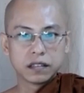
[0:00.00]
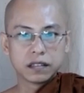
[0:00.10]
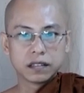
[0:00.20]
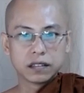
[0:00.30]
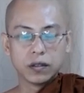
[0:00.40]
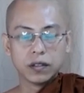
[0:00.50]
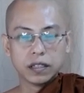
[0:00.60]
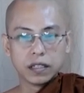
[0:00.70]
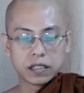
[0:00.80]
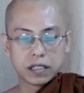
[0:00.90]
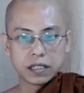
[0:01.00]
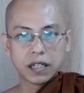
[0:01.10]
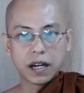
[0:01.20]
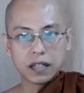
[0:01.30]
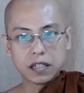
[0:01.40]
So
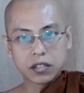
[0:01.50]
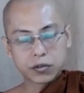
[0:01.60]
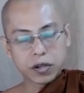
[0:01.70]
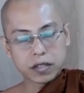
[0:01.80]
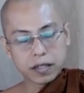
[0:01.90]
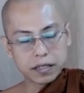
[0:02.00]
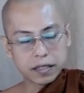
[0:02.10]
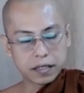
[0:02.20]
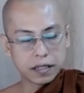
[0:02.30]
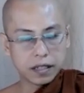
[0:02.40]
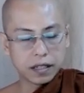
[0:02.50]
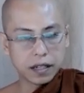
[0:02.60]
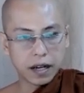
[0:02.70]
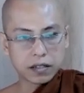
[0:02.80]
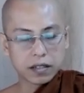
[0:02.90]
chitta is translated
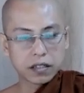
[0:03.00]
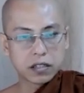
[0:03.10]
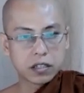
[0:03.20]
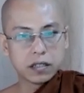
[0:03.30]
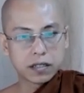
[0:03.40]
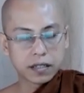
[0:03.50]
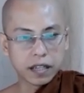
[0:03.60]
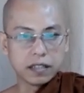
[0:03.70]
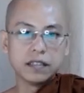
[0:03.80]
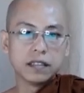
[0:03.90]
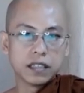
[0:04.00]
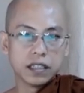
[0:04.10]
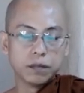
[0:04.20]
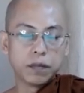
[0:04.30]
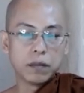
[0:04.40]
as say
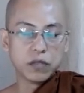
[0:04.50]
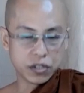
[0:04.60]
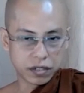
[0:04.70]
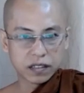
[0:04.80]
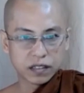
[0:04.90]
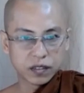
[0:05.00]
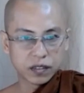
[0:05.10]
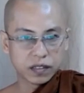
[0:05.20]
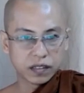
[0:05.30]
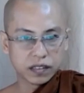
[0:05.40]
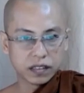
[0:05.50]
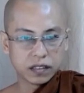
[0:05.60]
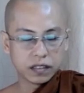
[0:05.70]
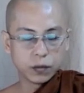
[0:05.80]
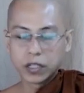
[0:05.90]
in Burmese.
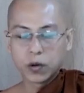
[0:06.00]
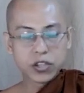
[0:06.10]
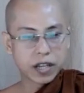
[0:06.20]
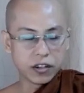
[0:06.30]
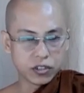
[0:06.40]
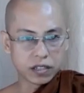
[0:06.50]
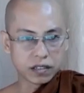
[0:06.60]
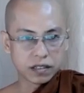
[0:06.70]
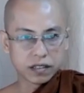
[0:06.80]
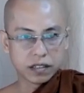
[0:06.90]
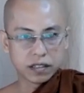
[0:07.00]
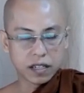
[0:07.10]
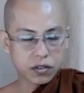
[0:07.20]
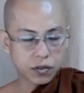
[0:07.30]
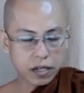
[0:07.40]
We don't change,
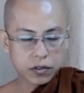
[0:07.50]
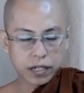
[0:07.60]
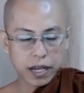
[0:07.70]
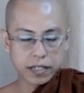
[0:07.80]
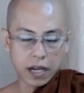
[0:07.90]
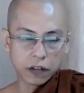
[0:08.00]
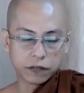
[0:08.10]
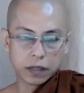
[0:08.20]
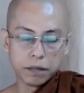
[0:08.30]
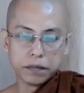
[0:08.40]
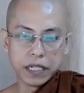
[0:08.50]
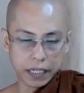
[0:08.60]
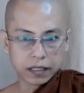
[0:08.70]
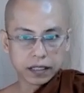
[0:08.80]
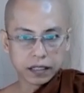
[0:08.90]
just trying to catch up the
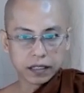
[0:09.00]
meaning.